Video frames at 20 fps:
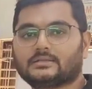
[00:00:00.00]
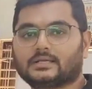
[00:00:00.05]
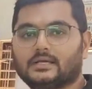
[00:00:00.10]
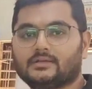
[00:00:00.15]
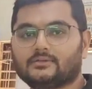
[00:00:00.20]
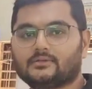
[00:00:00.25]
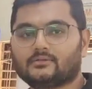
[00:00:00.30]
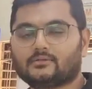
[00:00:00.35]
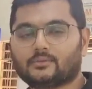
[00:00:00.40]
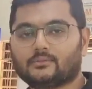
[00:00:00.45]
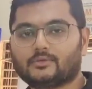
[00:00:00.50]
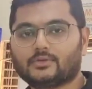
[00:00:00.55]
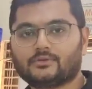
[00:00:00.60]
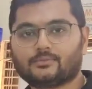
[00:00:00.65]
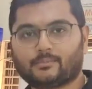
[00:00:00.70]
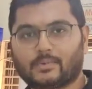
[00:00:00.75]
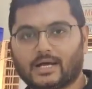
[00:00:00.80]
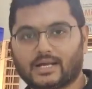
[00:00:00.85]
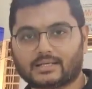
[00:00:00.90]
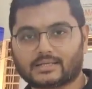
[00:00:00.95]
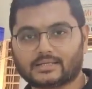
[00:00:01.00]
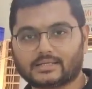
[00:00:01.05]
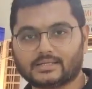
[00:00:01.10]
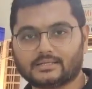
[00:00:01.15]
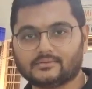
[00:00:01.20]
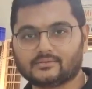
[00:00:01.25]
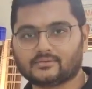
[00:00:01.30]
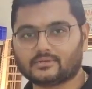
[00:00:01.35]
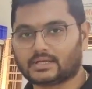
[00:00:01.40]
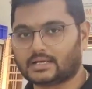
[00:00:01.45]
chances of the
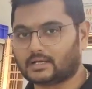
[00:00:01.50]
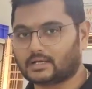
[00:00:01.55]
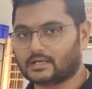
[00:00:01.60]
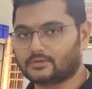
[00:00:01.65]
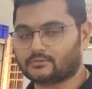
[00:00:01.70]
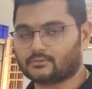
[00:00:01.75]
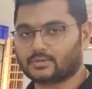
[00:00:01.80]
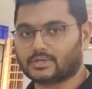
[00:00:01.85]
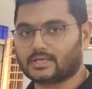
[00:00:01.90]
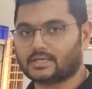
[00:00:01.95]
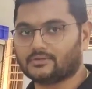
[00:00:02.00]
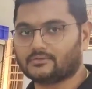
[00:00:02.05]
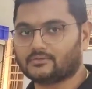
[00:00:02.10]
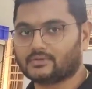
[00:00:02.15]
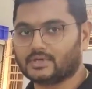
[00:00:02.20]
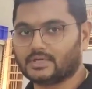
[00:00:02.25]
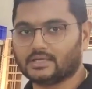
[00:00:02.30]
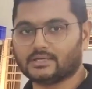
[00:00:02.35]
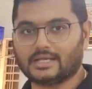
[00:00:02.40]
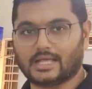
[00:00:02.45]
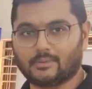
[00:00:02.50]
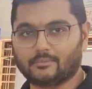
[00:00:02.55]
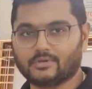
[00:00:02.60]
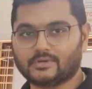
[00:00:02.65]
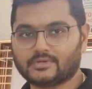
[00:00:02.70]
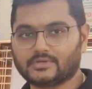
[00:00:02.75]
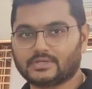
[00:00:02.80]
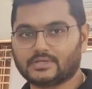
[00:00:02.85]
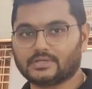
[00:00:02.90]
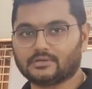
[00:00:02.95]
sparkings as well as the
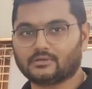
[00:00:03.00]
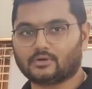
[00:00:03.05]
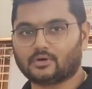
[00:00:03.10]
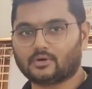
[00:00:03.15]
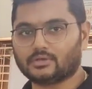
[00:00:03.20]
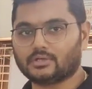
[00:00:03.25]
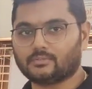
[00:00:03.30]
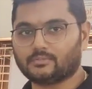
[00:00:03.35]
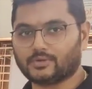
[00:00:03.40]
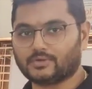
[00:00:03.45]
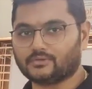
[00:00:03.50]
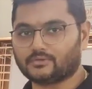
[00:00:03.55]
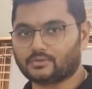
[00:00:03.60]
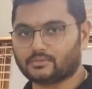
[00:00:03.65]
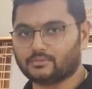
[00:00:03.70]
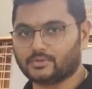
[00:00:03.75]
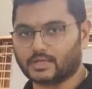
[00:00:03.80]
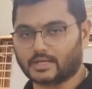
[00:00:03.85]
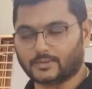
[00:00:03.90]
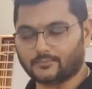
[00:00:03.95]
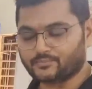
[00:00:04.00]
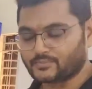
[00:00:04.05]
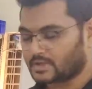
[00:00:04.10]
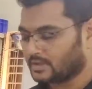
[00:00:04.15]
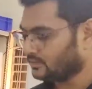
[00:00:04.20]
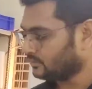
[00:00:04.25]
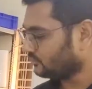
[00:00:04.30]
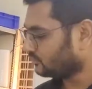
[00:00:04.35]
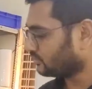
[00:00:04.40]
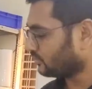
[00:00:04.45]
damaging on the PCBA.
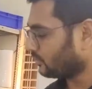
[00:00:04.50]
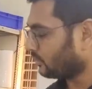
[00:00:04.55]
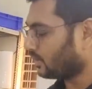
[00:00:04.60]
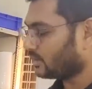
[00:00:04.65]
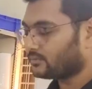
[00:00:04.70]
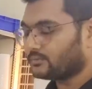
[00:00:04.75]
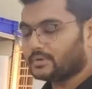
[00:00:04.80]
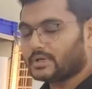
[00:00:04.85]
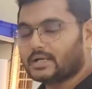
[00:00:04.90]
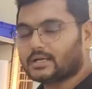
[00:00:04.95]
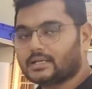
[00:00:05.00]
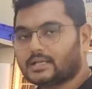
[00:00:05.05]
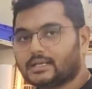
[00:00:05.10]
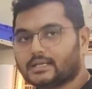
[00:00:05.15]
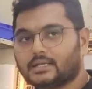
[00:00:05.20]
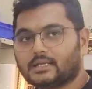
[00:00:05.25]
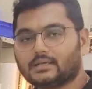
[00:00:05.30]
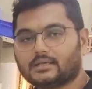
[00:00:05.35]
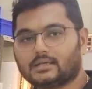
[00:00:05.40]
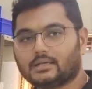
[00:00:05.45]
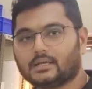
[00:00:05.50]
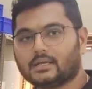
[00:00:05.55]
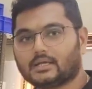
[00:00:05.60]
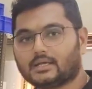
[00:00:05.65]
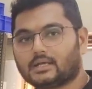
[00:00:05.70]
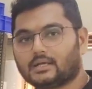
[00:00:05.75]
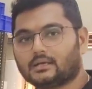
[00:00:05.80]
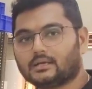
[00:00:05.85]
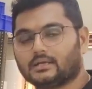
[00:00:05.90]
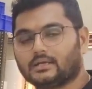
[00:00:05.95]
So what we are taking care
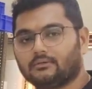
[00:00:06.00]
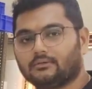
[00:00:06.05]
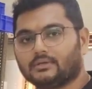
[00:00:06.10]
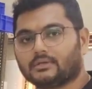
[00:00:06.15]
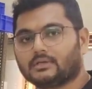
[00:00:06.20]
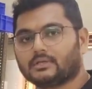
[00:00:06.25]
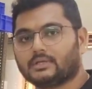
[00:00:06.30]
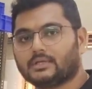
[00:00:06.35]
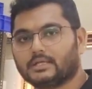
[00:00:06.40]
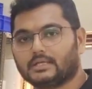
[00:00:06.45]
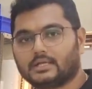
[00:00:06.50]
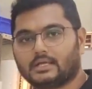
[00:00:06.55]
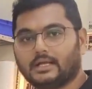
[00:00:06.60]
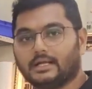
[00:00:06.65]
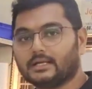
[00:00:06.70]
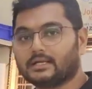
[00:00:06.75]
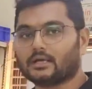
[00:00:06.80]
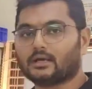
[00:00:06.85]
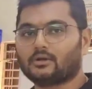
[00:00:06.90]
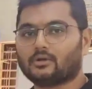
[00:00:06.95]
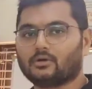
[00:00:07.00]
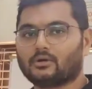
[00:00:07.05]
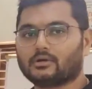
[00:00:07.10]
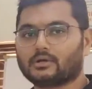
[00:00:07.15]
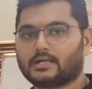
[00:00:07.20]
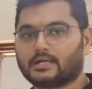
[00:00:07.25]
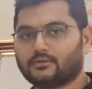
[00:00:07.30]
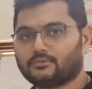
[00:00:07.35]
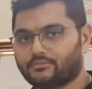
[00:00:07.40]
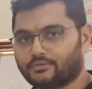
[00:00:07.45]
and giving the
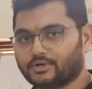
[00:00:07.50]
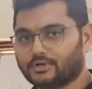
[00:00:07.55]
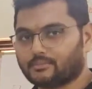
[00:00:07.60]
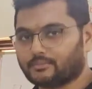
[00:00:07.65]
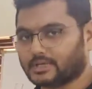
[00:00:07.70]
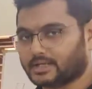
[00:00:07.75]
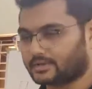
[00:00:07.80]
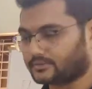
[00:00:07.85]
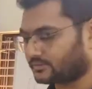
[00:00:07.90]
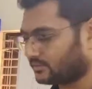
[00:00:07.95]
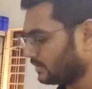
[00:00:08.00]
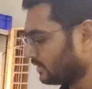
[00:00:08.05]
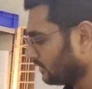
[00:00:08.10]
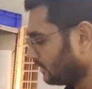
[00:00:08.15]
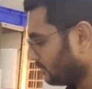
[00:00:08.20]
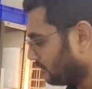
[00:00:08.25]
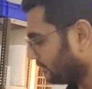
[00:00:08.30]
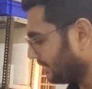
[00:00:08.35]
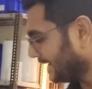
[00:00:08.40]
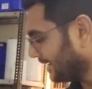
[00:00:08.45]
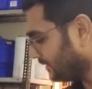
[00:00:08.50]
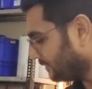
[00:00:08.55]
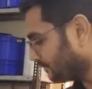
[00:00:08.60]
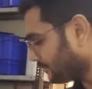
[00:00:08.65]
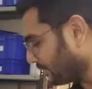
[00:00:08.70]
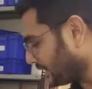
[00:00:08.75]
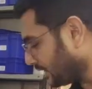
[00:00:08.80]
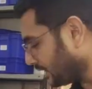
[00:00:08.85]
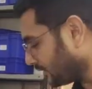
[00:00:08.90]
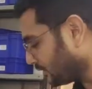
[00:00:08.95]
interlock and feedbacks
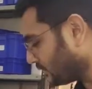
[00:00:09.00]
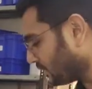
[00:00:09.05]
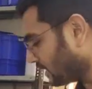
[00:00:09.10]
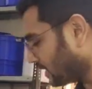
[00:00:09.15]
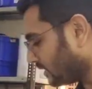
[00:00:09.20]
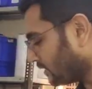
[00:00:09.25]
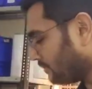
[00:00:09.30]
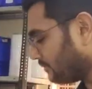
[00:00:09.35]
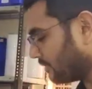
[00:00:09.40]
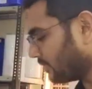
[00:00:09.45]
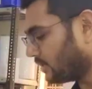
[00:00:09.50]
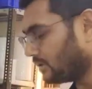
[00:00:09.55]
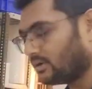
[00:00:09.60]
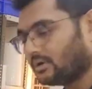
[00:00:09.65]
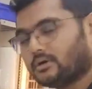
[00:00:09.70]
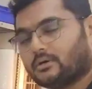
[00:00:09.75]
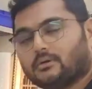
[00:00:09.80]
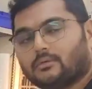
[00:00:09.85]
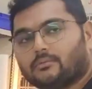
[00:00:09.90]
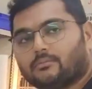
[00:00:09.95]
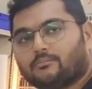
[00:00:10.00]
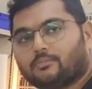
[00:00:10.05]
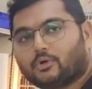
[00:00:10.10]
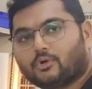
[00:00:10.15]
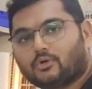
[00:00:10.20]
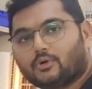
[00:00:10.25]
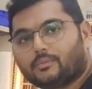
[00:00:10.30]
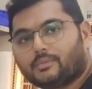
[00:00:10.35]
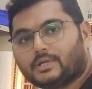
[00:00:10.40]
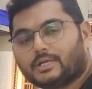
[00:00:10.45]
when particular
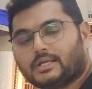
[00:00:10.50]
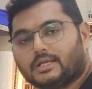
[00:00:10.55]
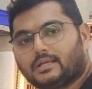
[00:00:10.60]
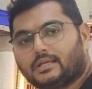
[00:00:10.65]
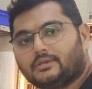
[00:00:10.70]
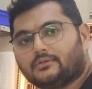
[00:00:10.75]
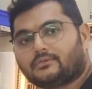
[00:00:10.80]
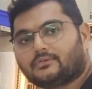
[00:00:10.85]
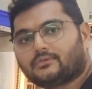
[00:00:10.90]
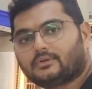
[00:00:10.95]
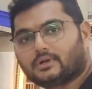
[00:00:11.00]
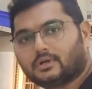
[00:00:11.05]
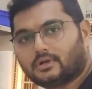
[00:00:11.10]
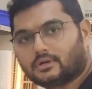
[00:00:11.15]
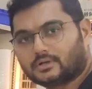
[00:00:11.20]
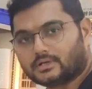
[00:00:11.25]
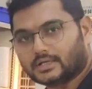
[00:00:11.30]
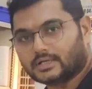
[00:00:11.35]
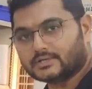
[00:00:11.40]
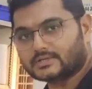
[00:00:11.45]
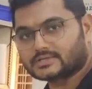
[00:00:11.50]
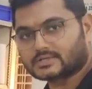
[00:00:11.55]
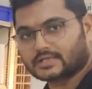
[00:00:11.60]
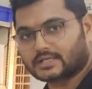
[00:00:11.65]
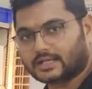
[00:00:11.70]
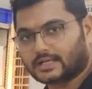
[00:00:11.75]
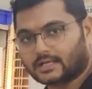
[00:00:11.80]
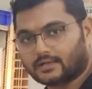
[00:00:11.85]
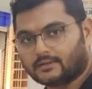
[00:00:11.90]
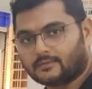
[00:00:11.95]
pogo is touched
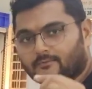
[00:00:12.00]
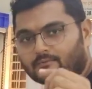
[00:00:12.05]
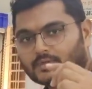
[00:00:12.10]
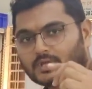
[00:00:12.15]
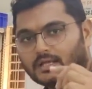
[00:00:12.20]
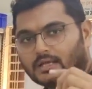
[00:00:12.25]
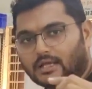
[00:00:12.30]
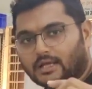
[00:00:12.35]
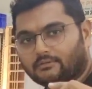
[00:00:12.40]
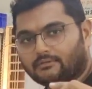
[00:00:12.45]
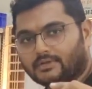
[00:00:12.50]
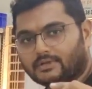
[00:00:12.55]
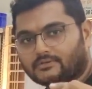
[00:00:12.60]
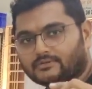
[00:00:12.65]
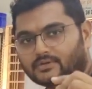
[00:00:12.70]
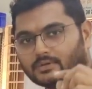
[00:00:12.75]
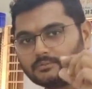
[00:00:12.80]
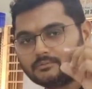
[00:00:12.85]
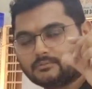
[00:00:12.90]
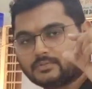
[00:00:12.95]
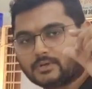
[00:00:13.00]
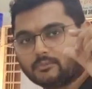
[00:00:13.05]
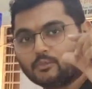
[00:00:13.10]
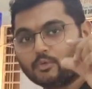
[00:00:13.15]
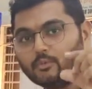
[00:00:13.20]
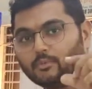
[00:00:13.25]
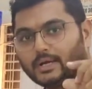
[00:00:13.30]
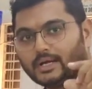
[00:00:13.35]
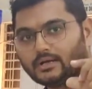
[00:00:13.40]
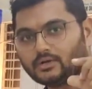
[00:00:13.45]
and having some
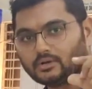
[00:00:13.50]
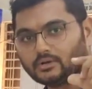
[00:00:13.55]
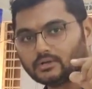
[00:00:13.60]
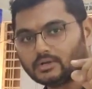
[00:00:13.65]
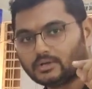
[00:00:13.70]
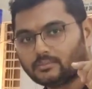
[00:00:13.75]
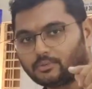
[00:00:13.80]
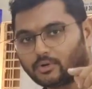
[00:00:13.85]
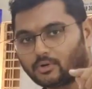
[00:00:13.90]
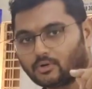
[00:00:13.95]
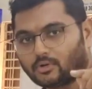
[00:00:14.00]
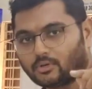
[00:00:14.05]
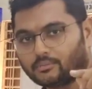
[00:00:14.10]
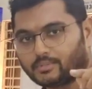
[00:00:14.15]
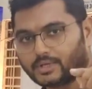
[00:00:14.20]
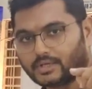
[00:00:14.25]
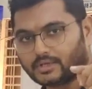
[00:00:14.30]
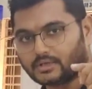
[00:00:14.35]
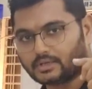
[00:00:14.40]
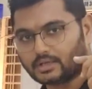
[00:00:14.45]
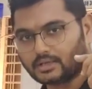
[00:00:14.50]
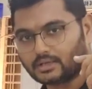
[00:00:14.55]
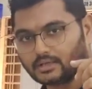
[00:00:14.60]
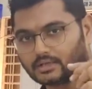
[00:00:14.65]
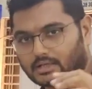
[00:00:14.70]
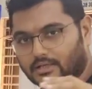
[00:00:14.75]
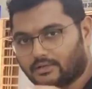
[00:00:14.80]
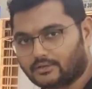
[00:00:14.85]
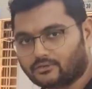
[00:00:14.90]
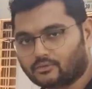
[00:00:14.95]
movement on the pogo pin, and
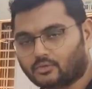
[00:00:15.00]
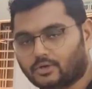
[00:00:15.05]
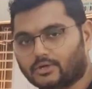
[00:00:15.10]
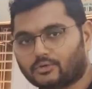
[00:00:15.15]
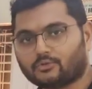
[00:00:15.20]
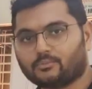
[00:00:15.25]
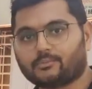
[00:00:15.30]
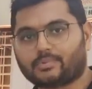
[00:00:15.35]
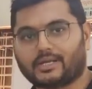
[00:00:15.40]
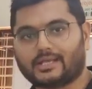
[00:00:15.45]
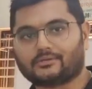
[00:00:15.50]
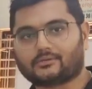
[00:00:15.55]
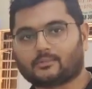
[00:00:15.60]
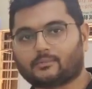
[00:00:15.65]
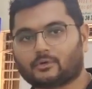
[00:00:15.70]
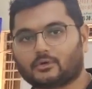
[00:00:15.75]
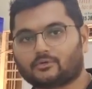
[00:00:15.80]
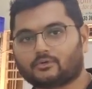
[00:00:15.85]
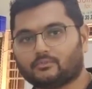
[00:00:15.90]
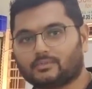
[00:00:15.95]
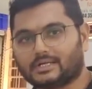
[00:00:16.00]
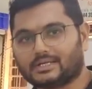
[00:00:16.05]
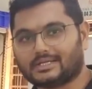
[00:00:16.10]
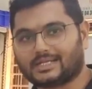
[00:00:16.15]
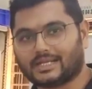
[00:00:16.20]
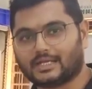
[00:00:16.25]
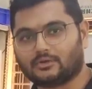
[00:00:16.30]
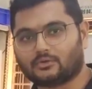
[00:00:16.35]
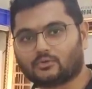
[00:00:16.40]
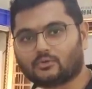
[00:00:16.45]
it is going to press approximate
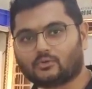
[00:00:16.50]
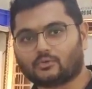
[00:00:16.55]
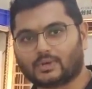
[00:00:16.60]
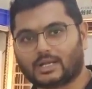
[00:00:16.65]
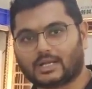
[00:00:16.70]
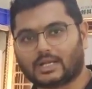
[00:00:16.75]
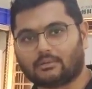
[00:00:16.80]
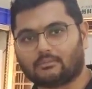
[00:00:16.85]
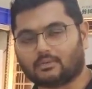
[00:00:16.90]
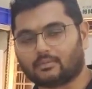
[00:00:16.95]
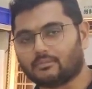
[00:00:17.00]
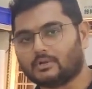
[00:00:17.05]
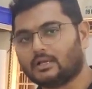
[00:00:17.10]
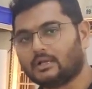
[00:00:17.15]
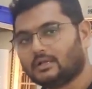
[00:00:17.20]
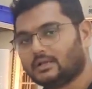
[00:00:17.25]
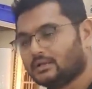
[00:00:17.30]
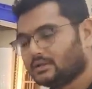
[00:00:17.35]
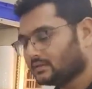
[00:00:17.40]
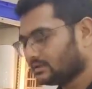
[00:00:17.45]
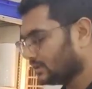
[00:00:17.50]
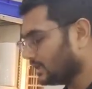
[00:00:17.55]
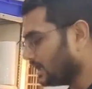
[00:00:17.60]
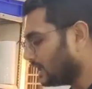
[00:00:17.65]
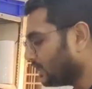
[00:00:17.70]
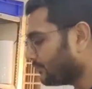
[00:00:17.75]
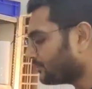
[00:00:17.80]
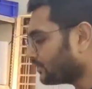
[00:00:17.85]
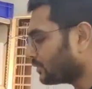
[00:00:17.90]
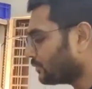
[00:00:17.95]
10 to 12 mm.
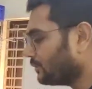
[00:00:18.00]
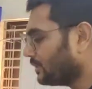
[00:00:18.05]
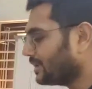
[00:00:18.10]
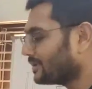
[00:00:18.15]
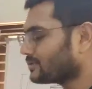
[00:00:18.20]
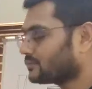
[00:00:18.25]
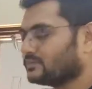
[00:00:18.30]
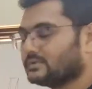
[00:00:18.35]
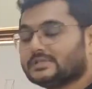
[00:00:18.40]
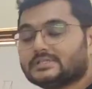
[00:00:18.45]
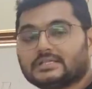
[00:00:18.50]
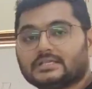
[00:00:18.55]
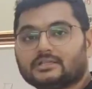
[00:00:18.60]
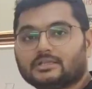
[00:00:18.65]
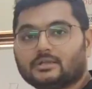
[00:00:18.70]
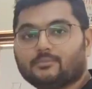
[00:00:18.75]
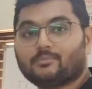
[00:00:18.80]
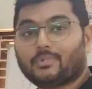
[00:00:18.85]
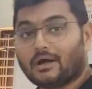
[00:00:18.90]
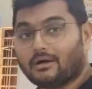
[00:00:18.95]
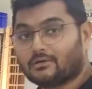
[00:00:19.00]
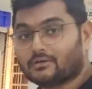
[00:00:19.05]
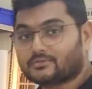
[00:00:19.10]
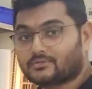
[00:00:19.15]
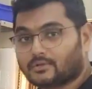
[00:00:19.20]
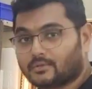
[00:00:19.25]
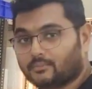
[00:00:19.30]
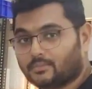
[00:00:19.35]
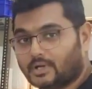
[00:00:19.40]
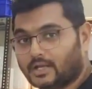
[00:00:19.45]
Then after we are switching the power
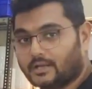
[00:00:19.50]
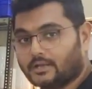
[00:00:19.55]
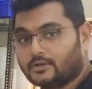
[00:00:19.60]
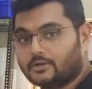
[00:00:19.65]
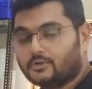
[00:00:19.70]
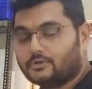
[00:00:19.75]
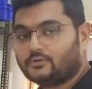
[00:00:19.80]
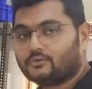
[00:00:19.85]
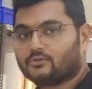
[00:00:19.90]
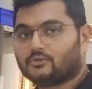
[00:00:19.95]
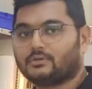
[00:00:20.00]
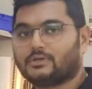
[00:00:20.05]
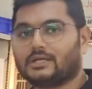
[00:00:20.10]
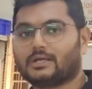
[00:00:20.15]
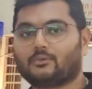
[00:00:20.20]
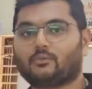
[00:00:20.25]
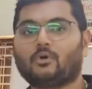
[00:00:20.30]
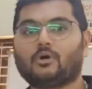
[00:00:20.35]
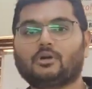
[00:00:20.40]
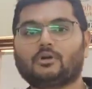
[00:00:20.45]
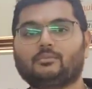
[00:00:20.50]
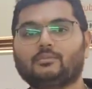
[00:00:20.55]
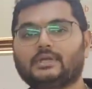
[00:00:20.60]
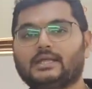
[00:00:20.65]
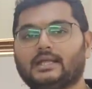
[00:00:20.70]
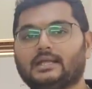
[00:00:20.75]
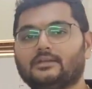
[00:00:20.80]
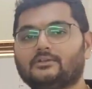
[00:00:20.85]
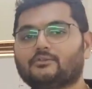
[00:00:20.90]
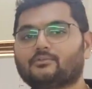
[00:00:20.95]
supply, so there won't
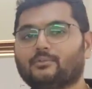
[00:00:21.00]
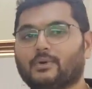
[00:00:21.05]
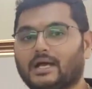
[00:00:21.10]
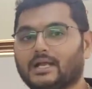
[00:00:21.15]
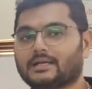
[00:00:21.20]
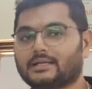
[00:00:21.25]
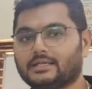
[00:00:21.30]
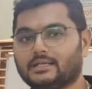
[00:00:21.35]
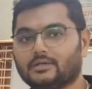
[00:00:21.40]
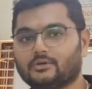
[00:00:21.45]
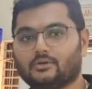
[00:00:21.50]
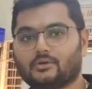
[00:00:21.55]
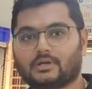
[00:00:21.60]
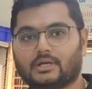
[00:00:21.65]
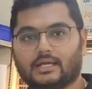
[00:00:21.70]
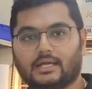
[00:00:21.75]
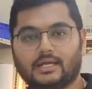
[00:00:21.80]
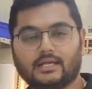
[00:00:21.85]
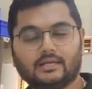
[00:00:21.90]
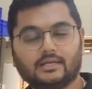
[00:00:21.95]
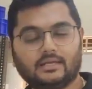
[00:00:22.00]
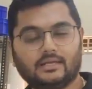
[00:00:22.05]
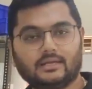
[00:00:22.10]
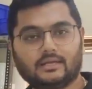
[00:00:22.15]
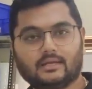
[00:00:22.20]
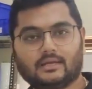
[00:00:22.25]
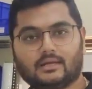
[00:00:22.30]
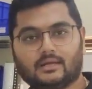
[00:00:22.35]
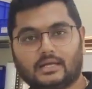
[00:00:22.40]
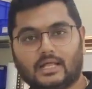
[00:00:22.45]
be any sparking or
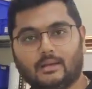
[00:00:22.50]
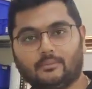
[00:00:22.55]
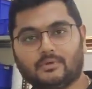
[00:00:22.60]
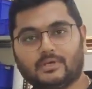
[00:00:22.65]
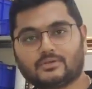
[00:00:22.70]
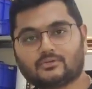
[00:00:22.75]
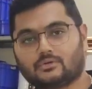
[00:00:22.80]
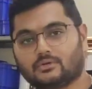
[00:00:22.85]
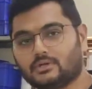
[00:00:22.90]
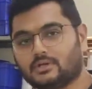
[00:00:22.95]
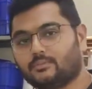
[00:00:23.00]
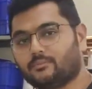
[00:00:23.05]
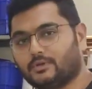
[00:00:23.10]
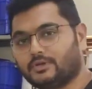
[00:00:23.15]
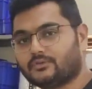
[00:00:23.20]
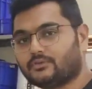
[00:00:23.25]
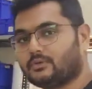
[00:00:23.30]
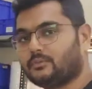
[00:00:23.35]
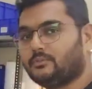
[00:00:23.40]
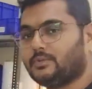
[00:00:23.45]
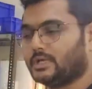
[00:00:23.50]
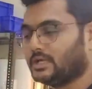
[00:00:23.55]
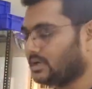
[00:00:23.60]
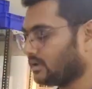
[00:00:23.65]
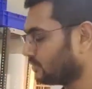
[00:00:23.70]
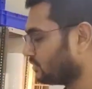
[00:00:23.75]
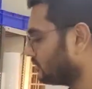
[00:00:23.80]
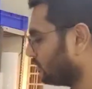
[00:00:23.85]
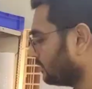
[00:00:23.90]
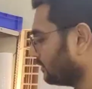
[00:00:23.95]
any damage on the
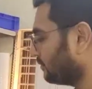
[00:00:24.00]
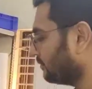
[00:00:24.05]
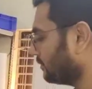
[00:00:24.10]
PCBA